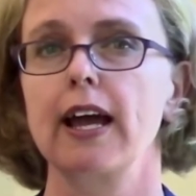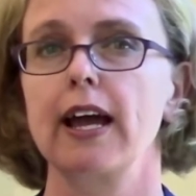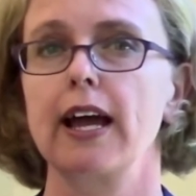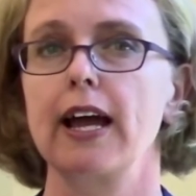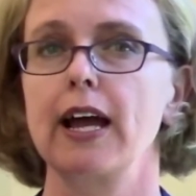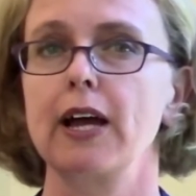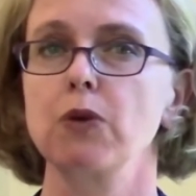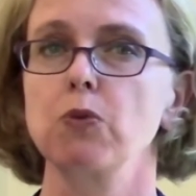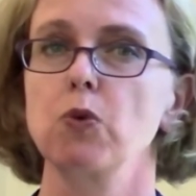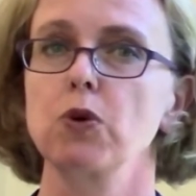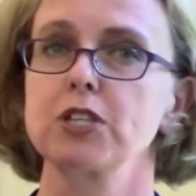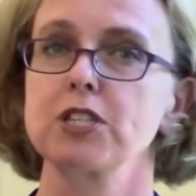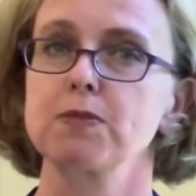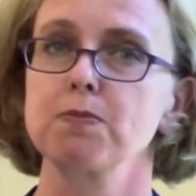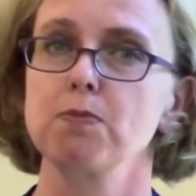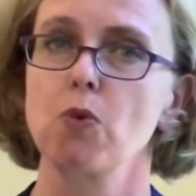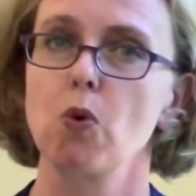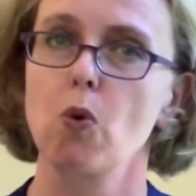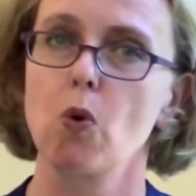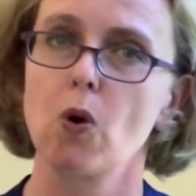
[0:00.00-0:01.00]
And what's
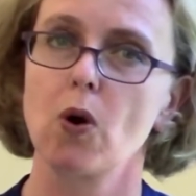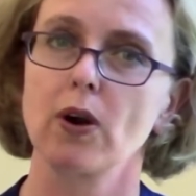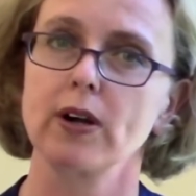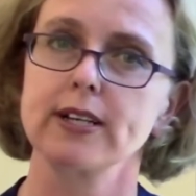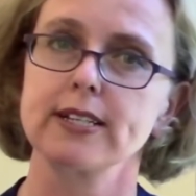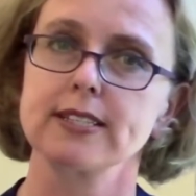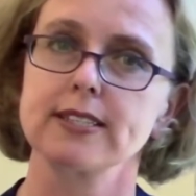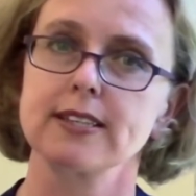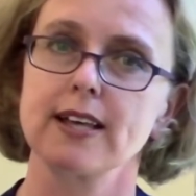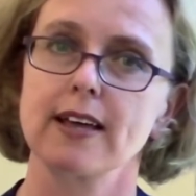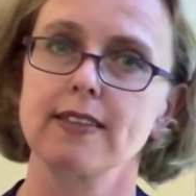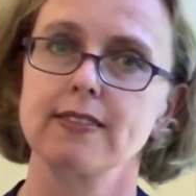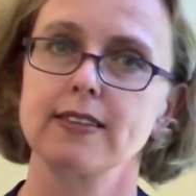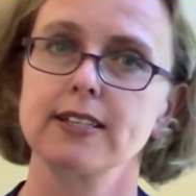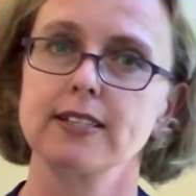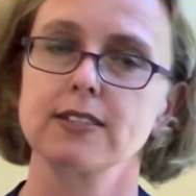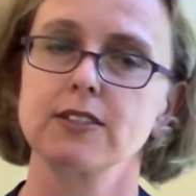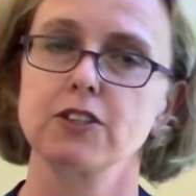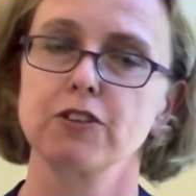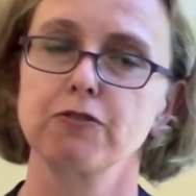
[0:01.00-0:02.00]
more is that
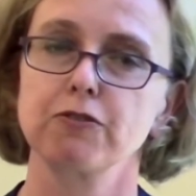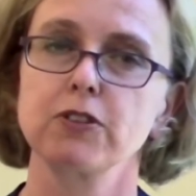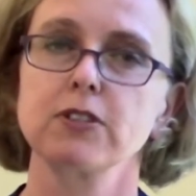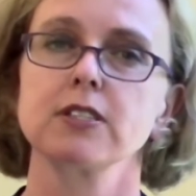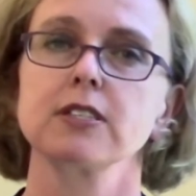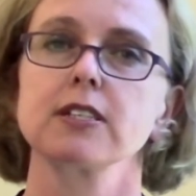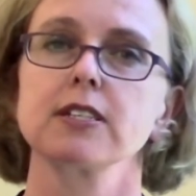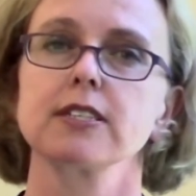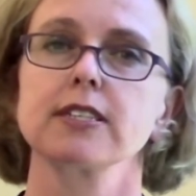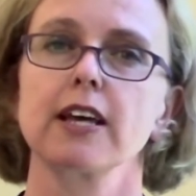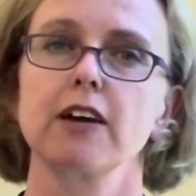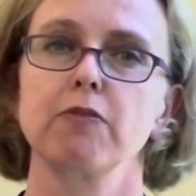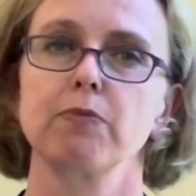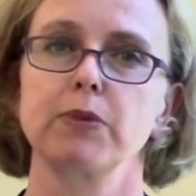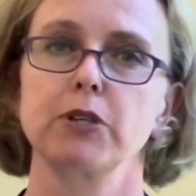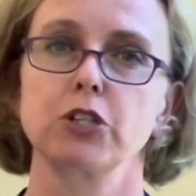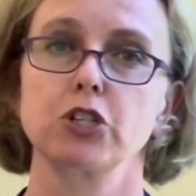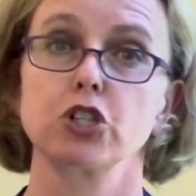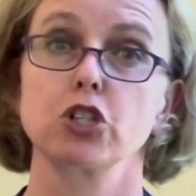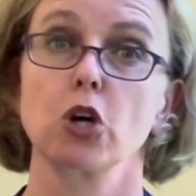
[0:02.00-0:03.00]
these differences have
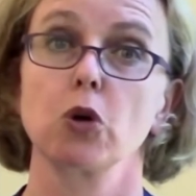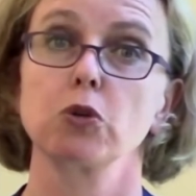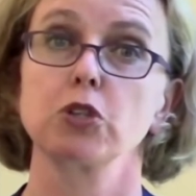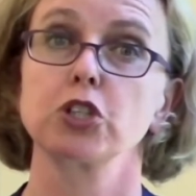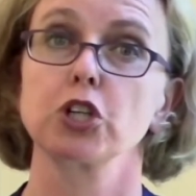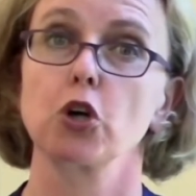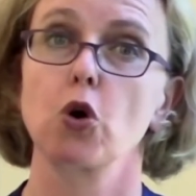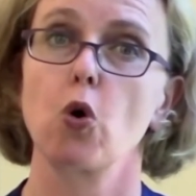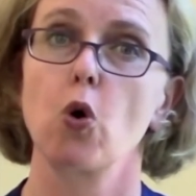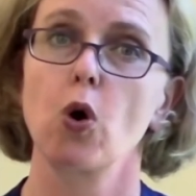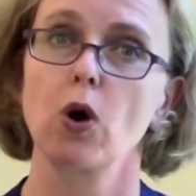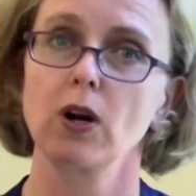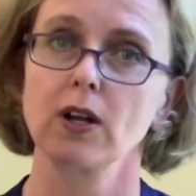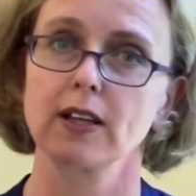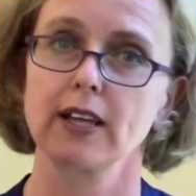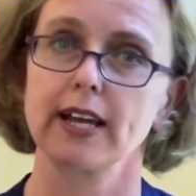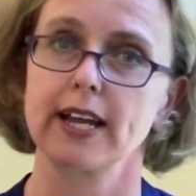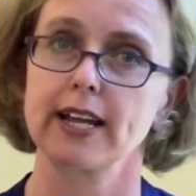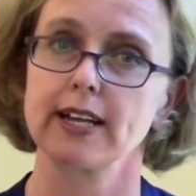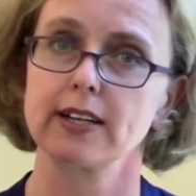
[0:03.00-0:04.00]
been shown to
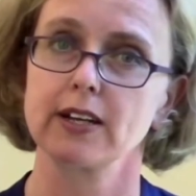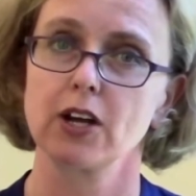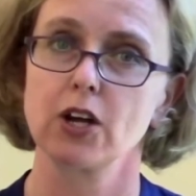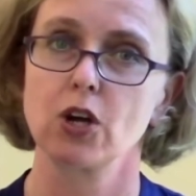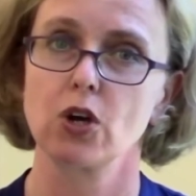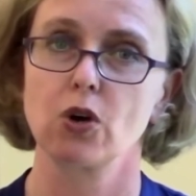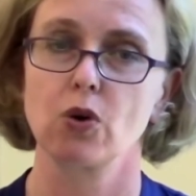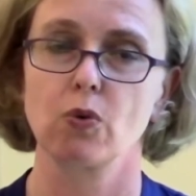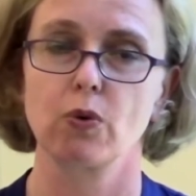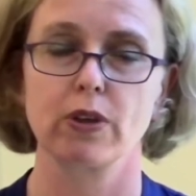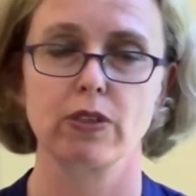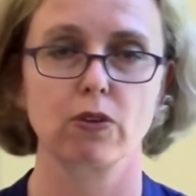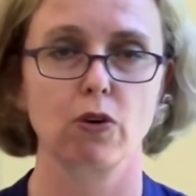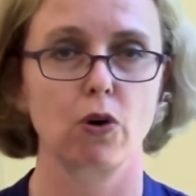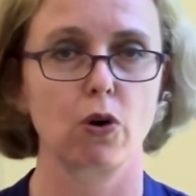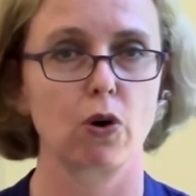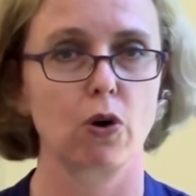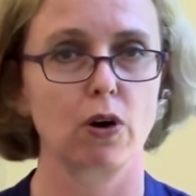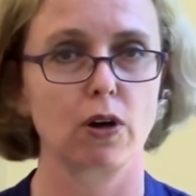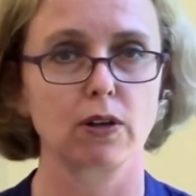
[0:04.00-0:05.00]
correlate with
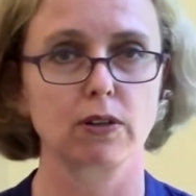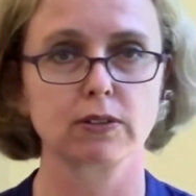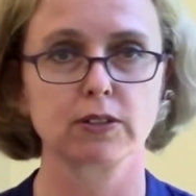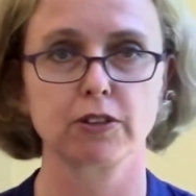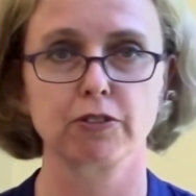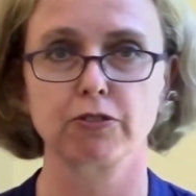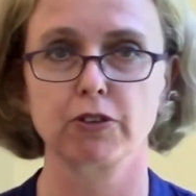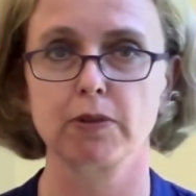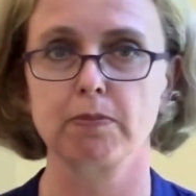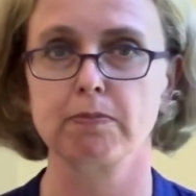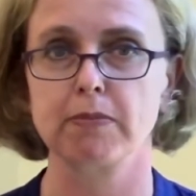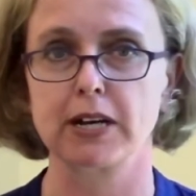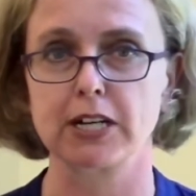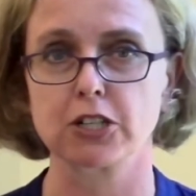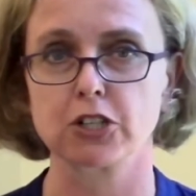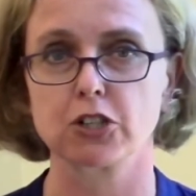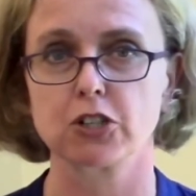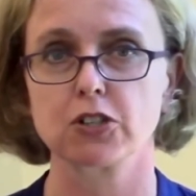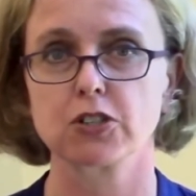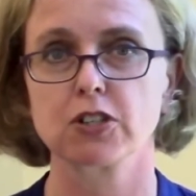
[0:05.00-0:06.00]
all different
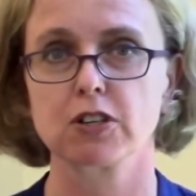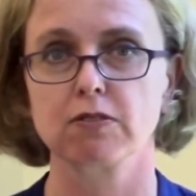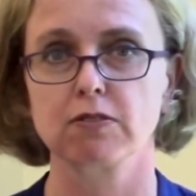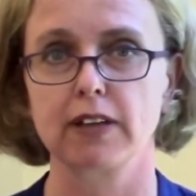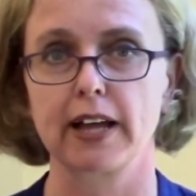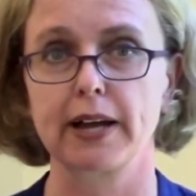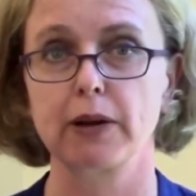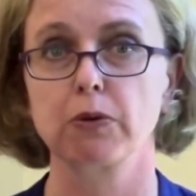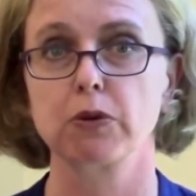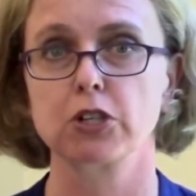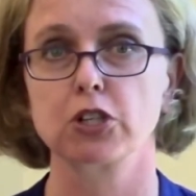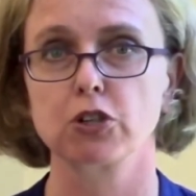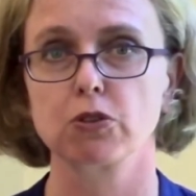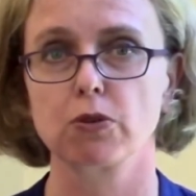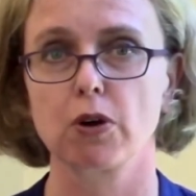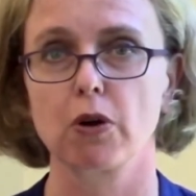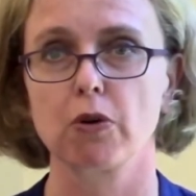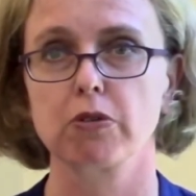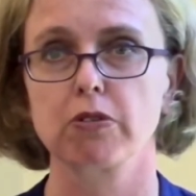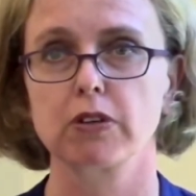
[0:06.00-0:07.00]
measures of language
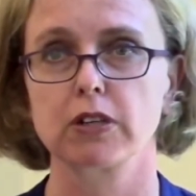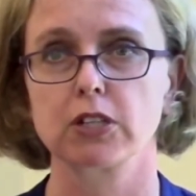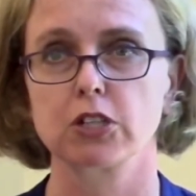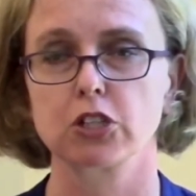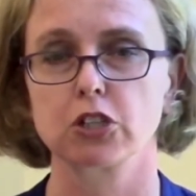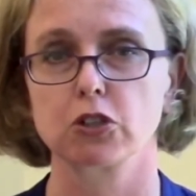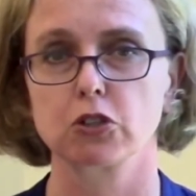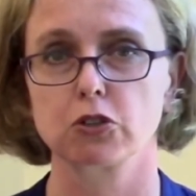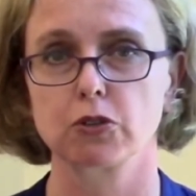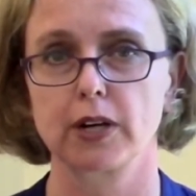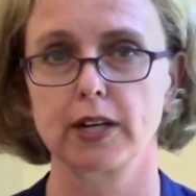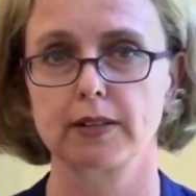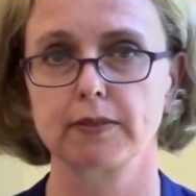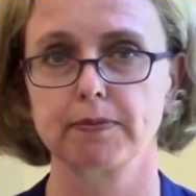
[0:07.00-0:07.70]
growth in children.